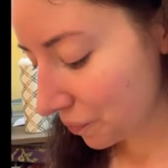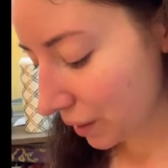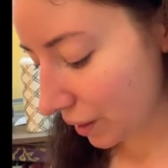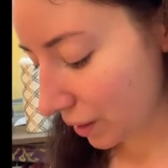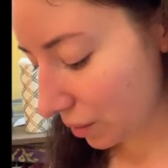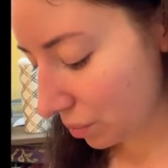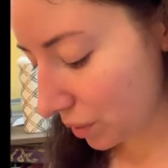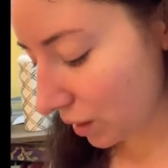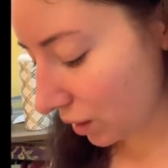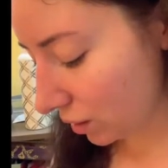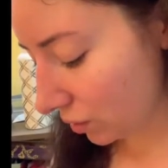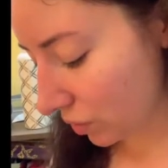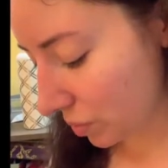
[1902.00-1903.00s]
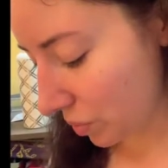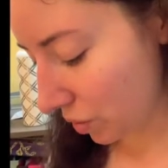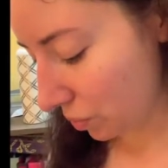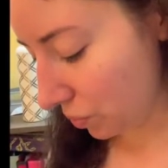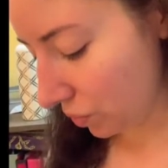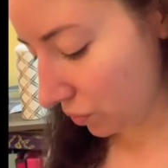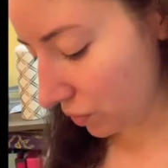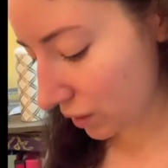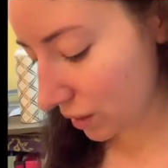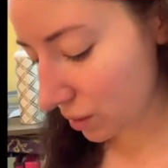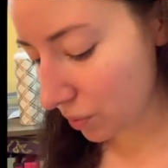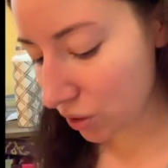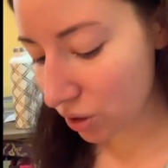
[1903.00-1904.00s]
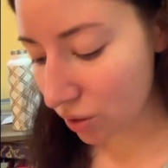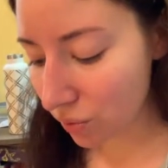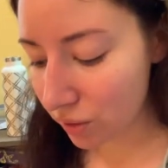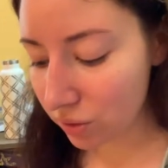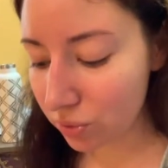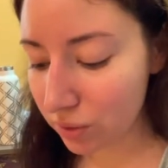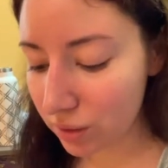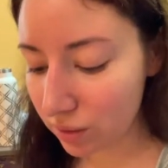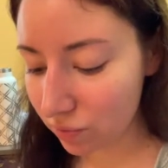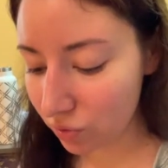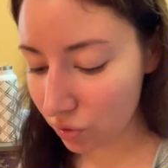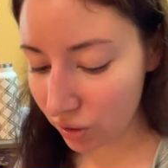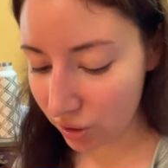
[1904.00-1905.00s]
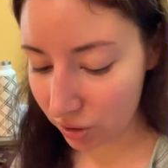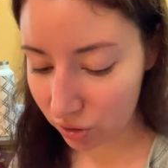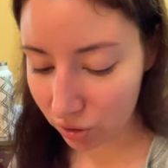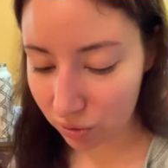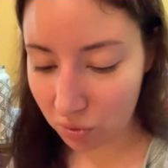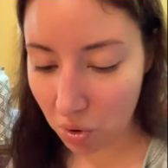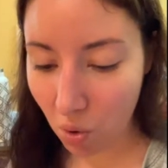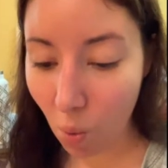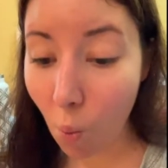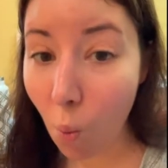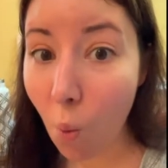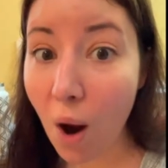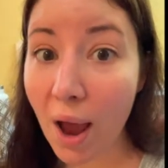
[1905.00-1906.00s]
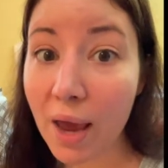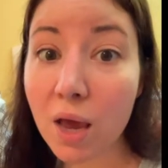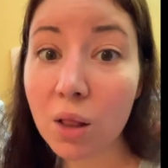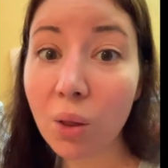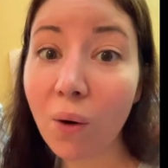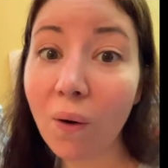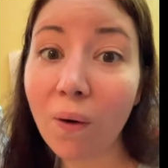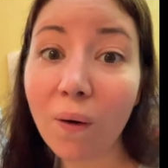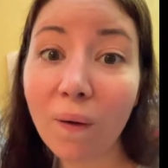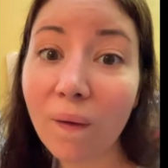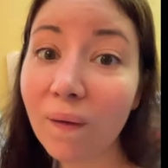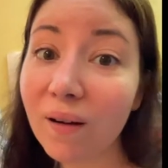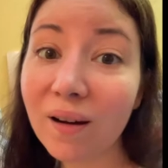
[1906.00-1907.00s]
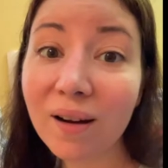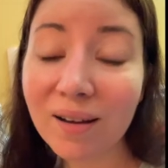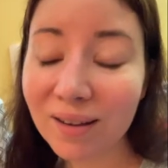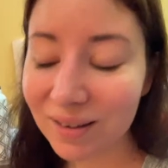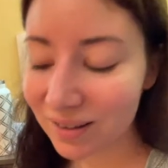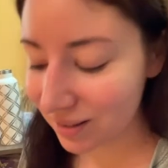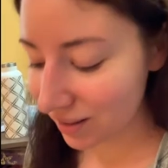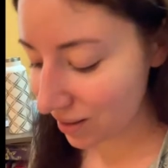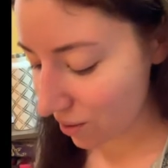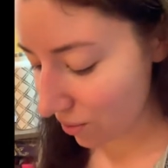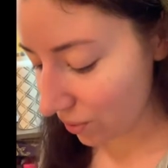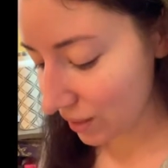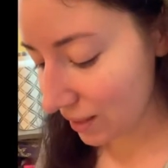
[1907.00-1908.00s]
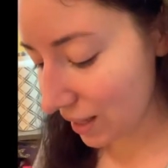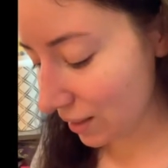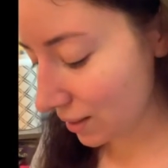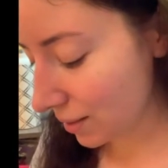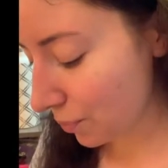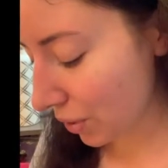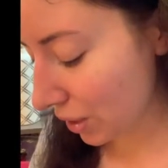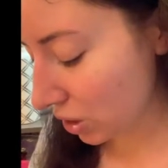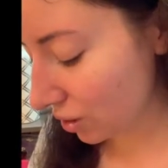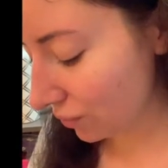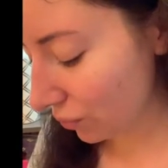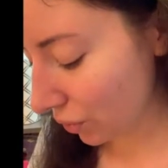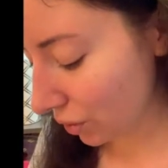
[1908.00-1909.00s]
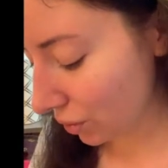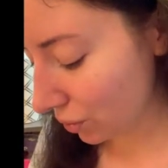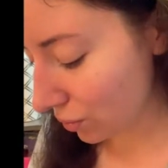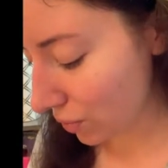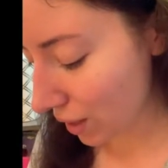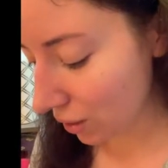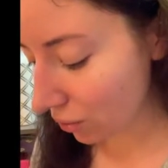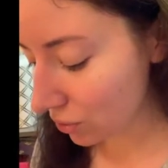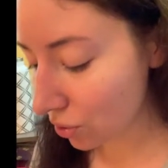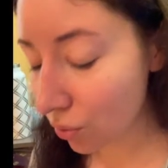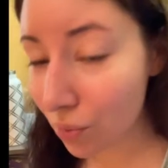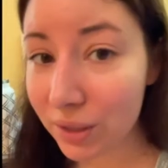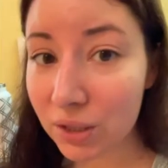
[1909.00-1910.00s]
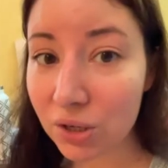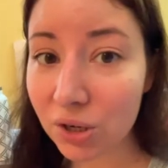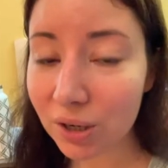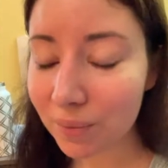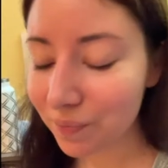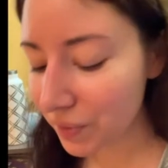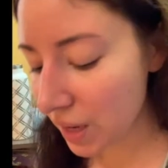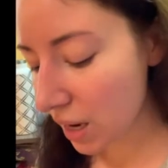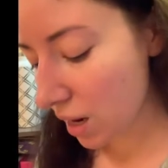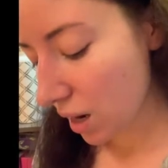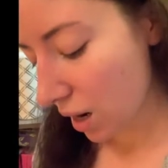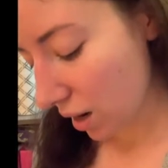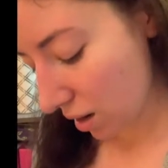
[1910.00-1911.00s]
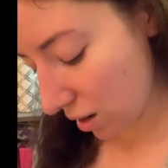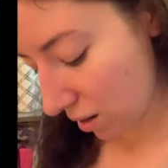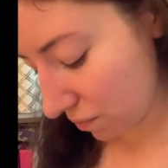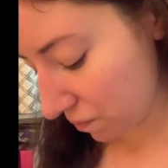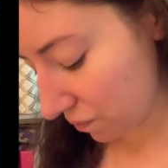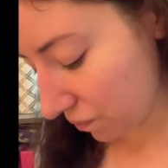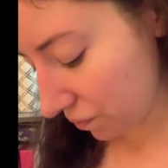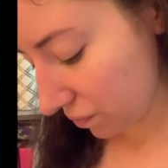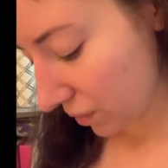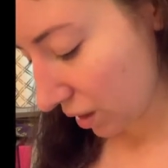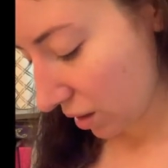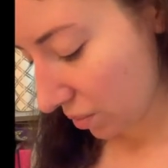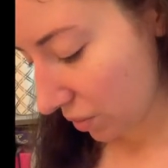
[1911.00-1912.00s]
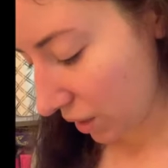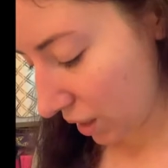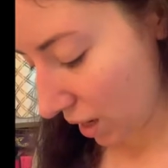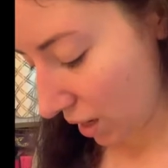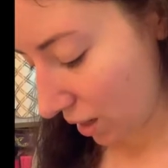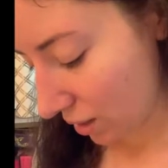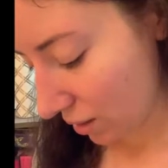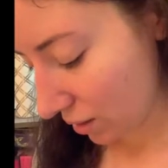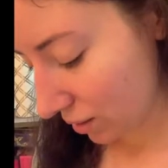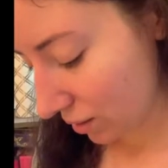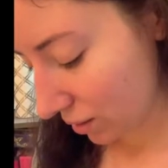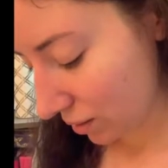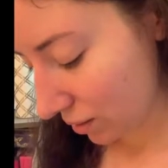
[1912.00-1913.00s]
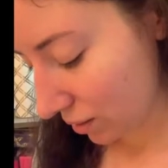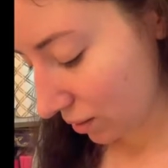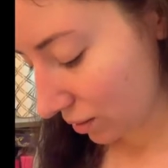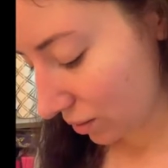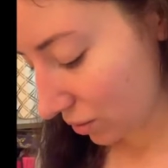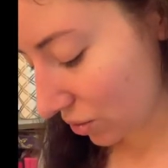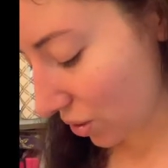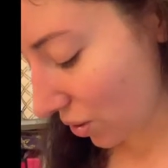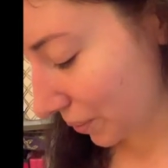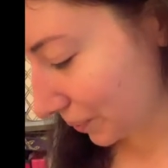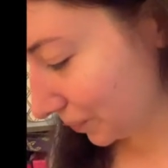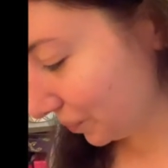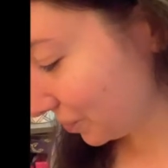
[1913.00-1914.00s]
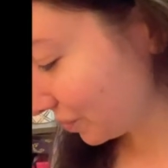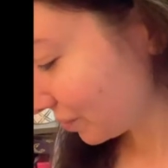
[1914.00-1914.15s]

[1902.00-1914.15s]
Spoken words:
But none of them are perfect, especially when you leave your hair to grow way long, you know, because that's depression for you and also winter. But yeah, so